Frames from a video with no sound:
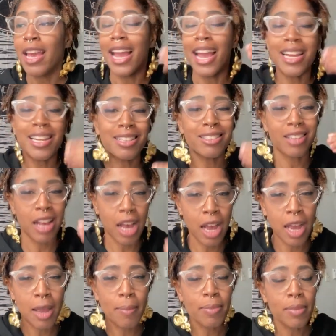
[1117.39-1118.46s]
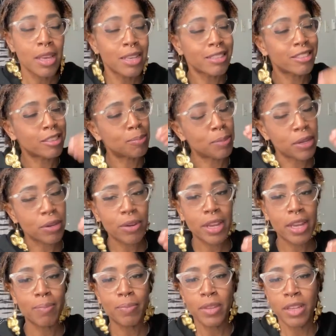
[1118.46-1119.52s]
Anytime
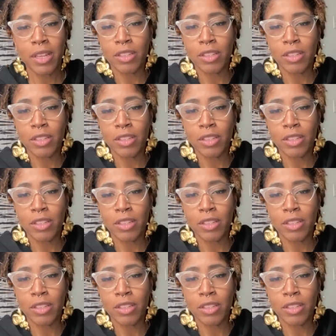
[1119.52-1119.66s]
spirit,